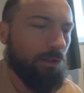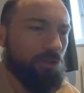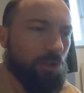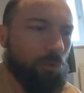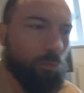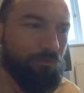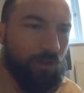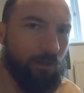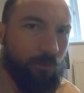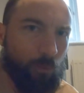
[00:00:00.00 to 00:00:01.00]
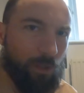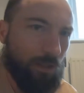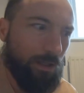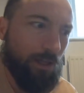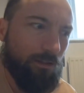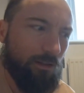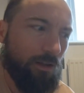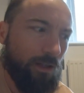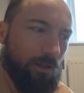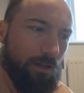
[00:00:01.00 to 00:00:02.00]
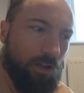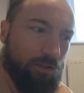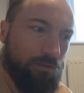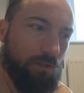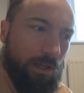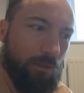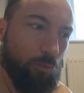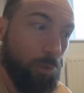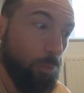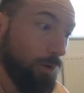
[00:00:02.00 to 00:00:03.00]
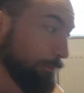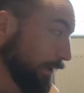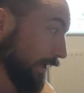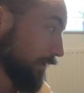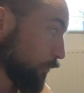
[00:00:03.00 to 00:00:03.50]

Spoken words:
So we found that we can get one pack